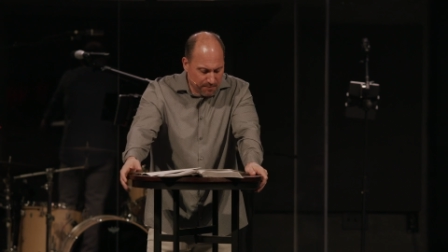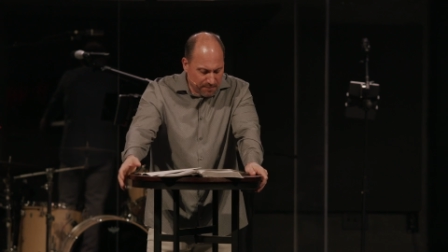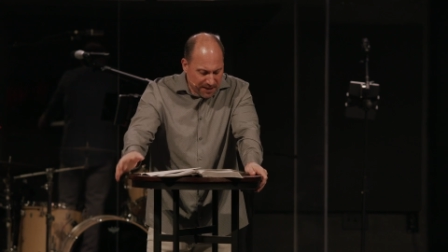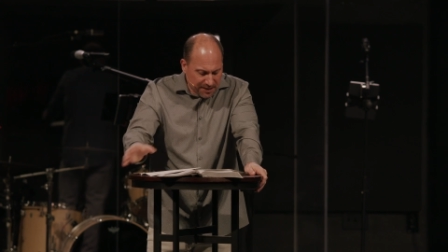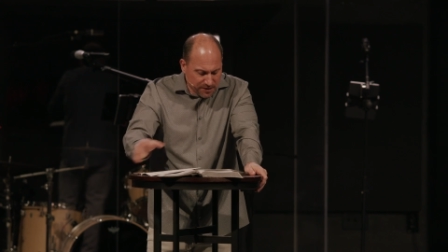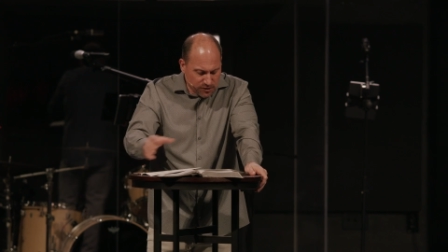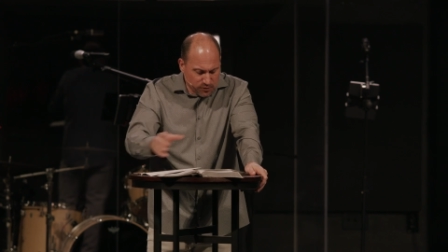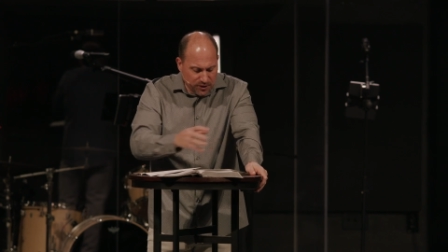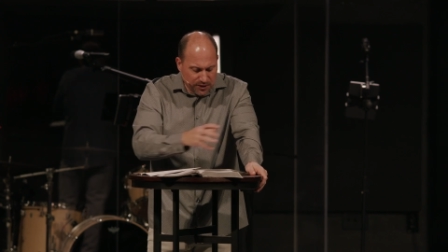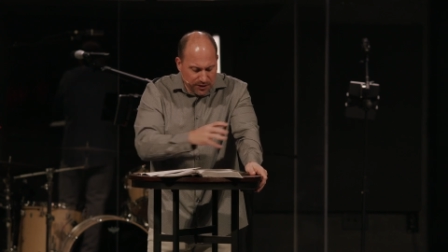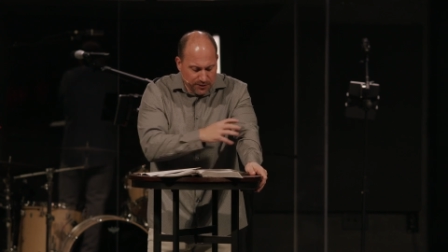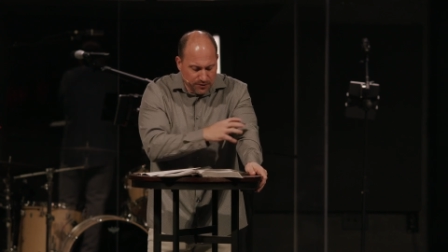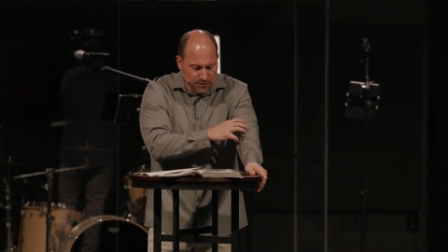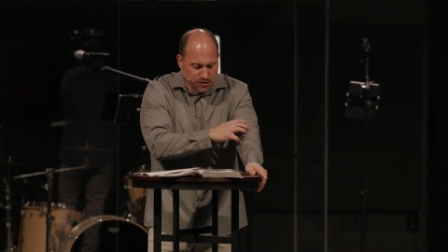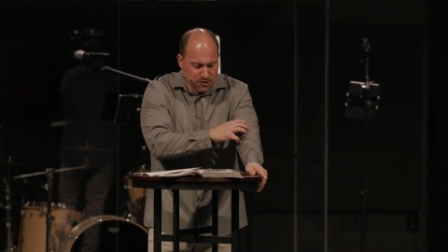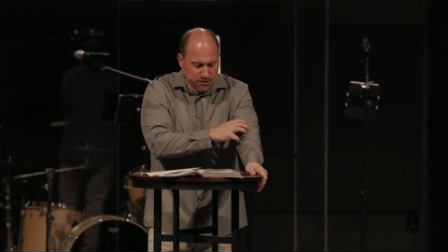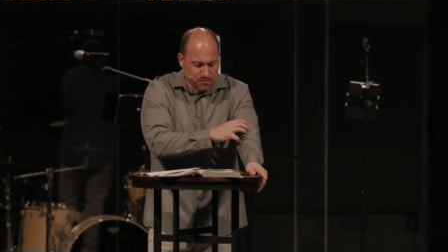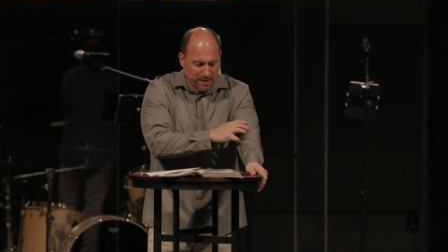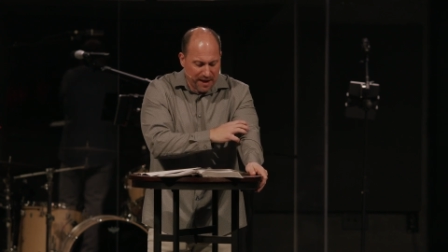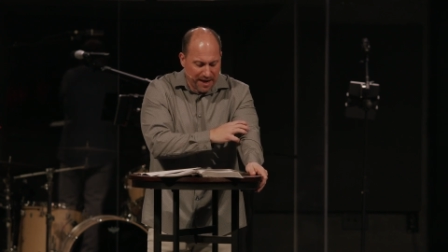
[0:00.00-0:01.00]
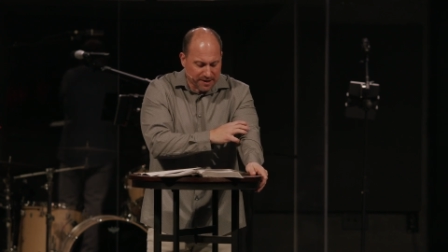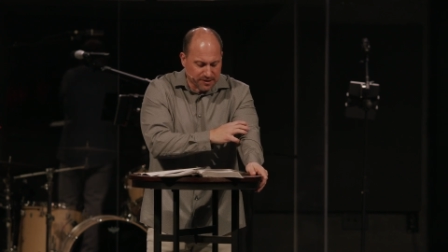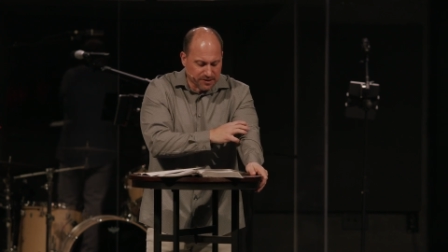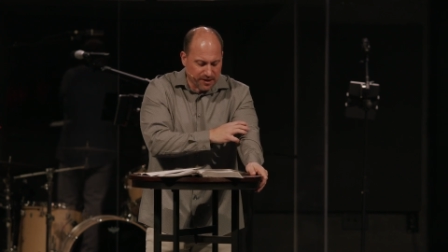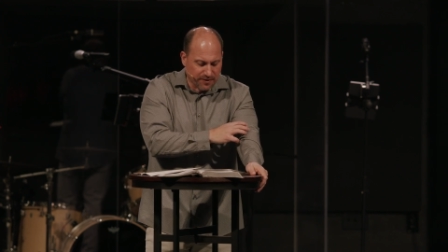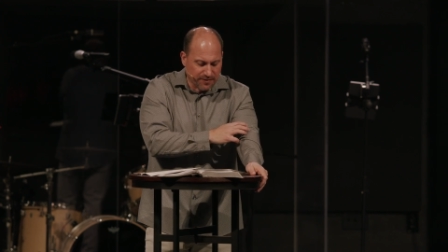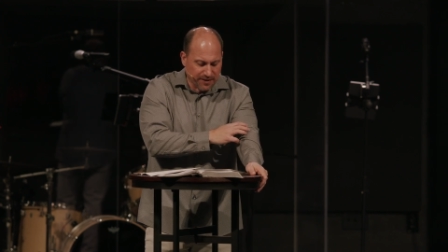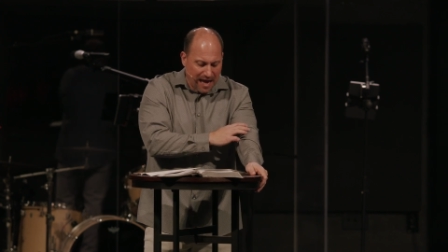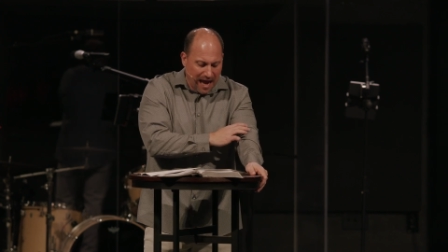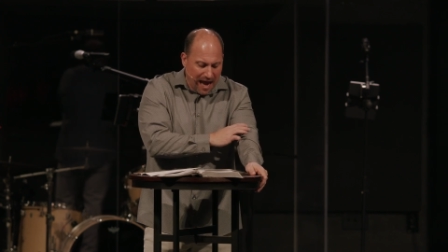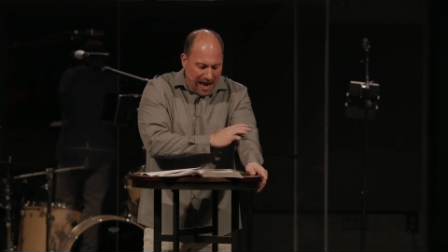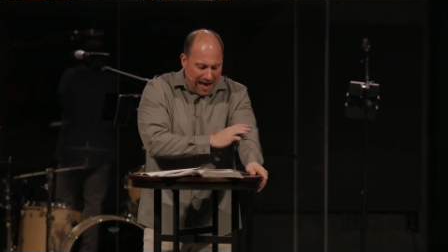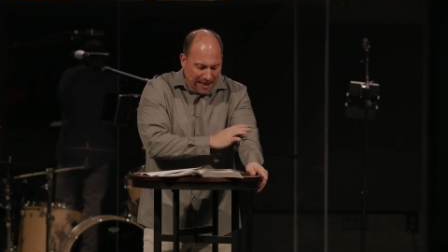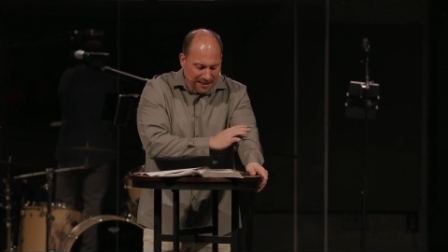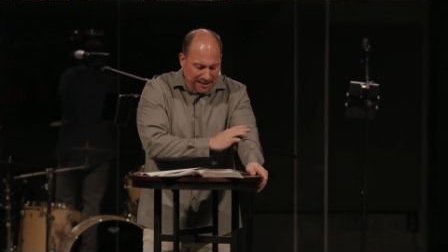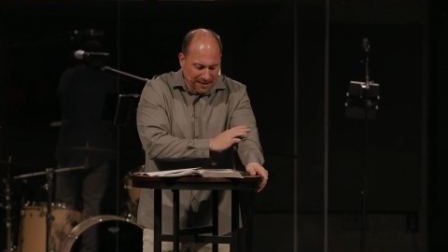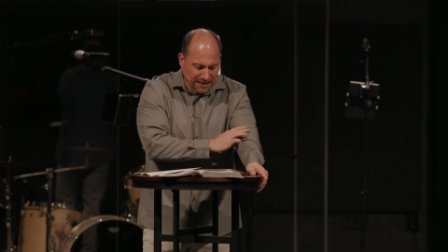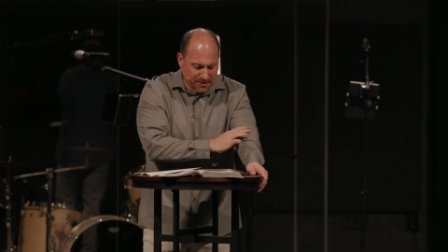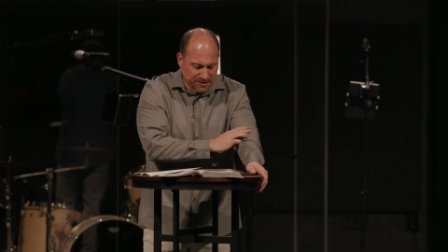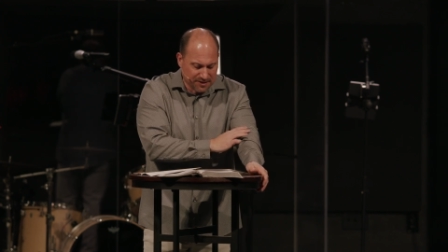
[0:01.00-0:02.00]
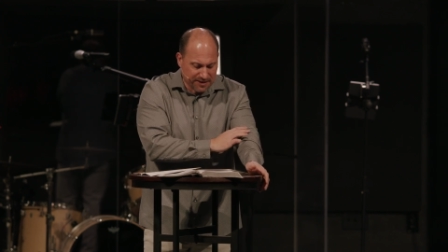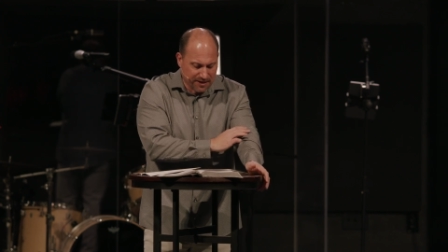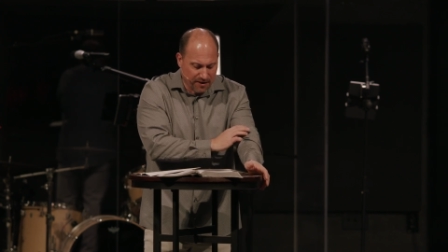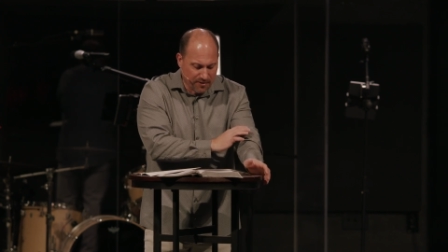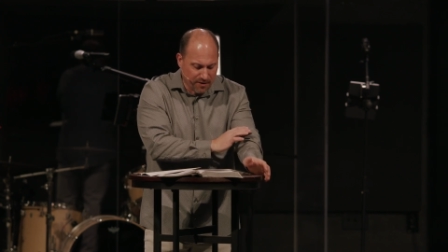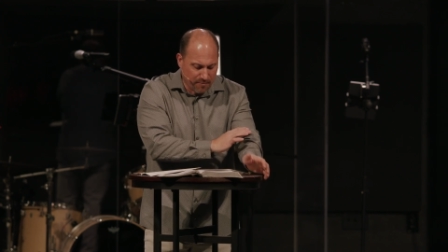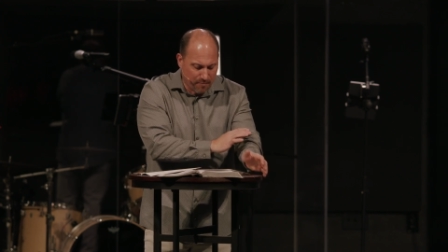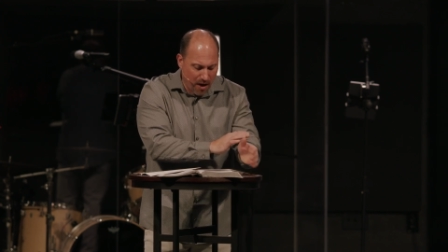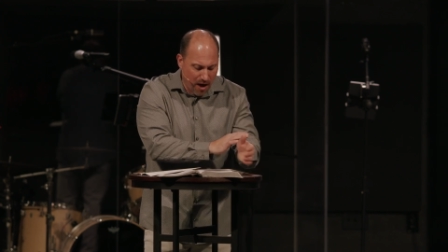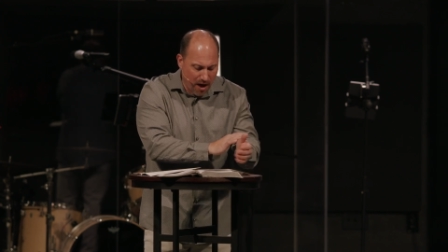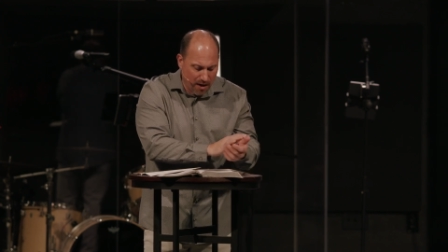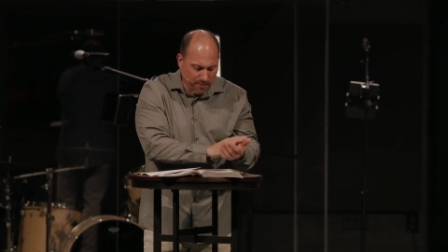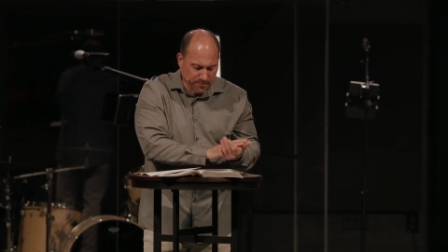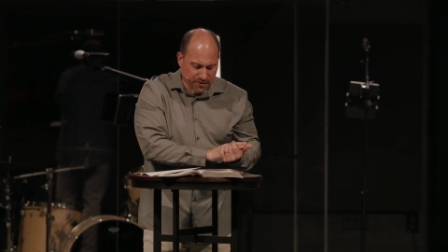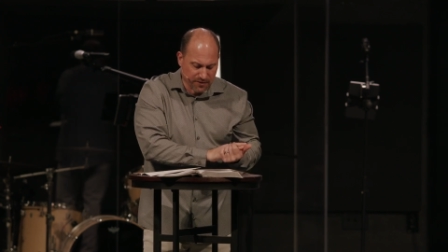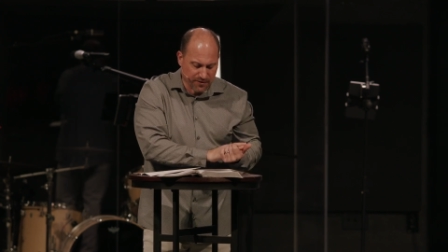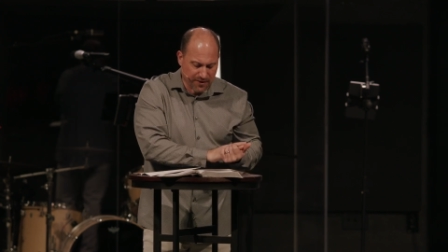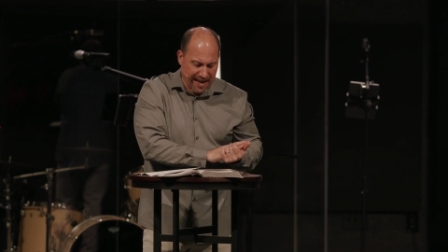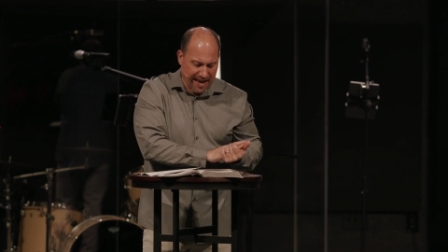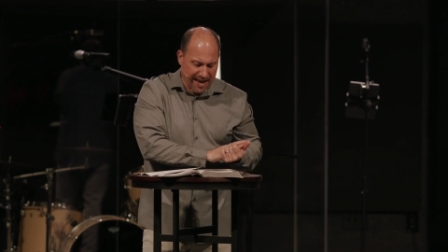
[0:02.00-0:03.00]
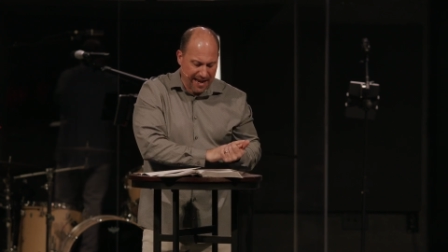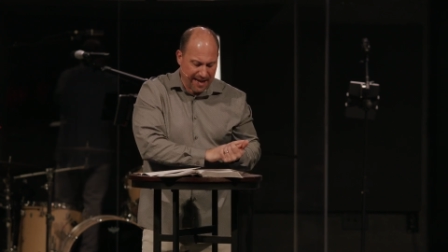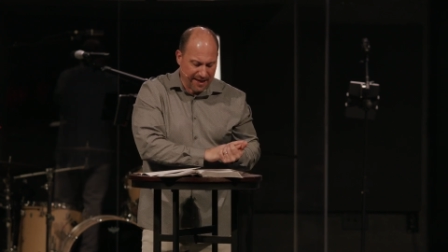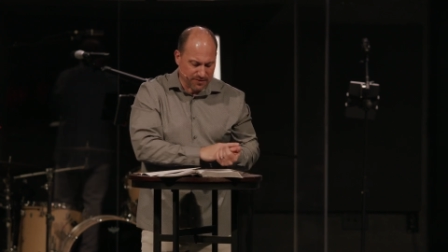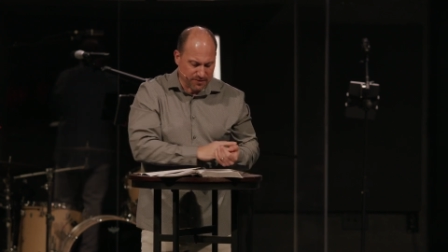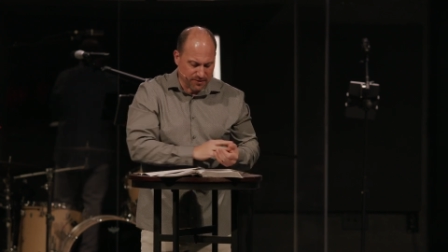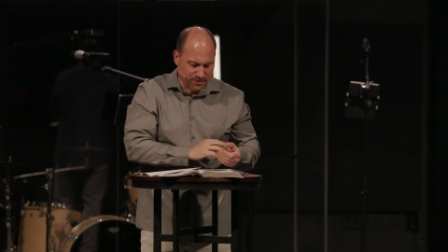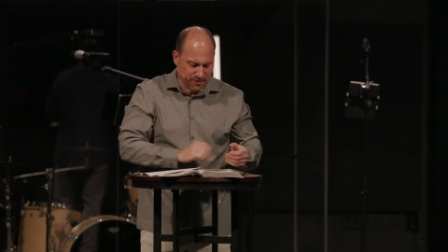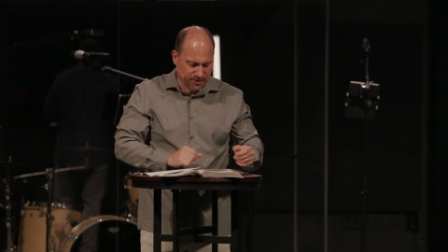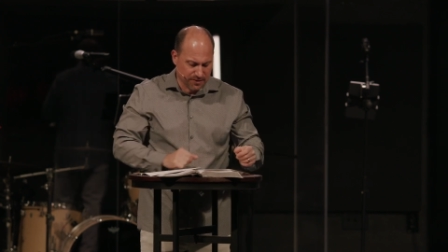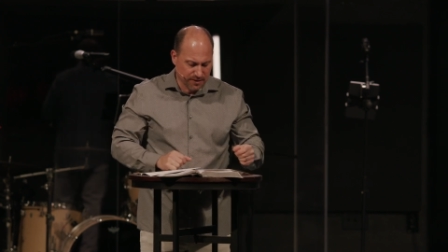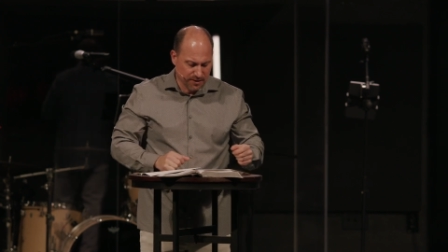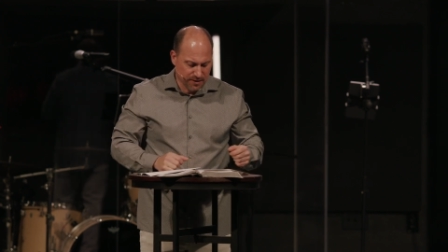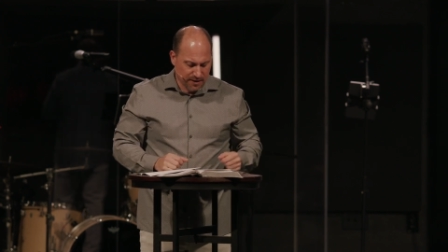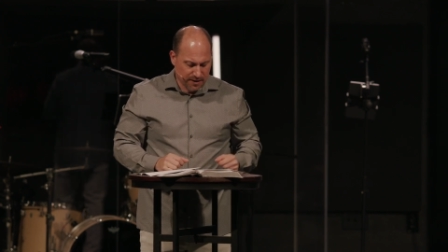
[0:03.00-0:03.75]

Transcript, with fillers: begins with little specks on the eyelids and on the palms of the hands.